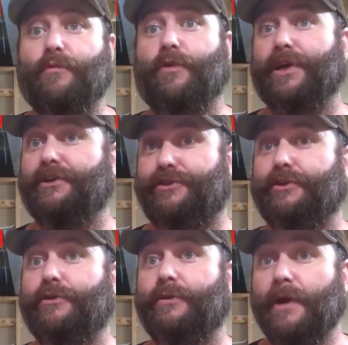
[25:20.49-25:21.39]
We're going to
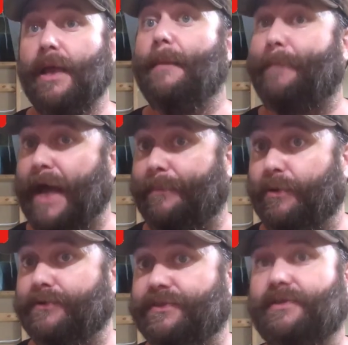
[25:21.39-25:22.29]
do
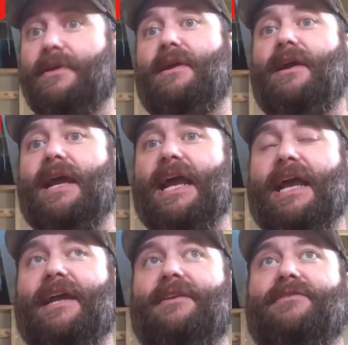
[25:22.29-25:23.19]
pebbles
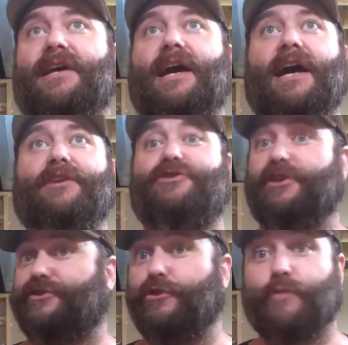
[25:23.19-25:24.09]
and
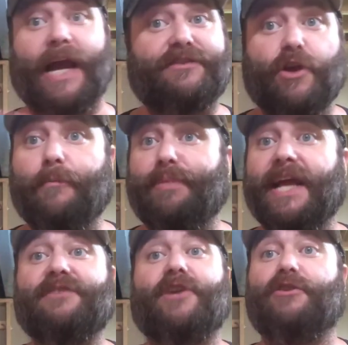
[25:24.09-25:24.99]
just do rhizome
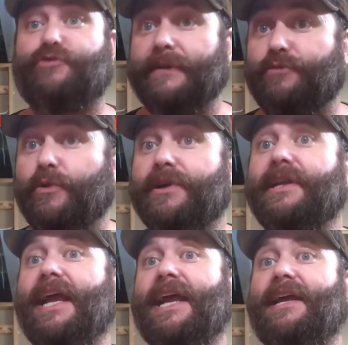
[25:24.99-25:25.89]
plants on
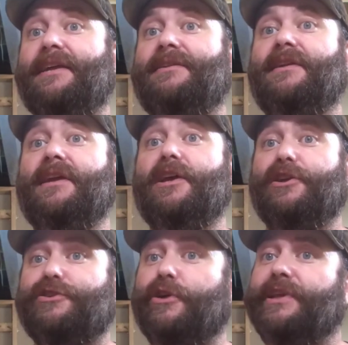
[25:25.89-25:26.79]
driftwood and
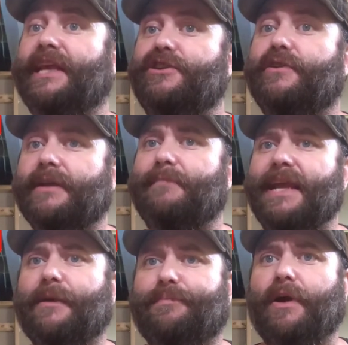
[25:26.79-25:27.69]
show you that you can
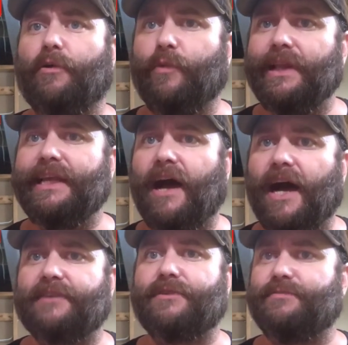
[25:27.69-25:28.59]
make a really
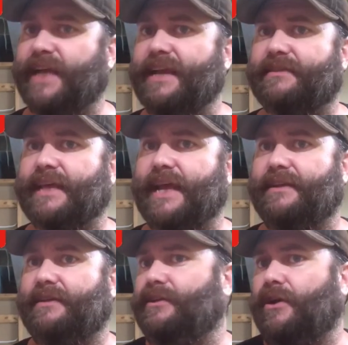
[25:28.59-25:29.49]
awesome tank
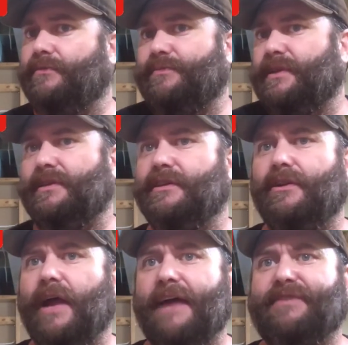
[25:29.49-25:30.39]
that, you know,
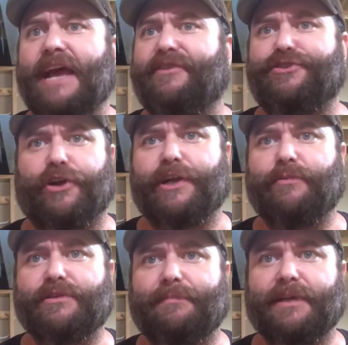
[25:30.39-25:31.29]
you don't have to have it
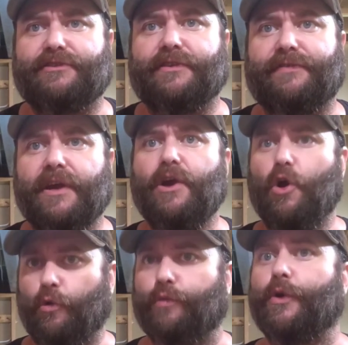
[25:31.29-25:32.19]
dirted with a bunch of
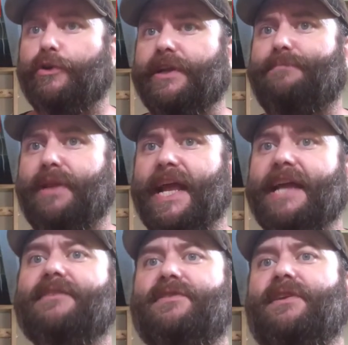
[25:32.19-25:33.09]
rooted
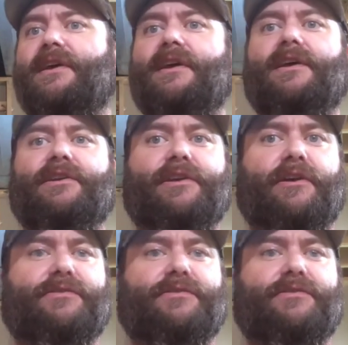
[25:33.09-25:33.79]
plants, you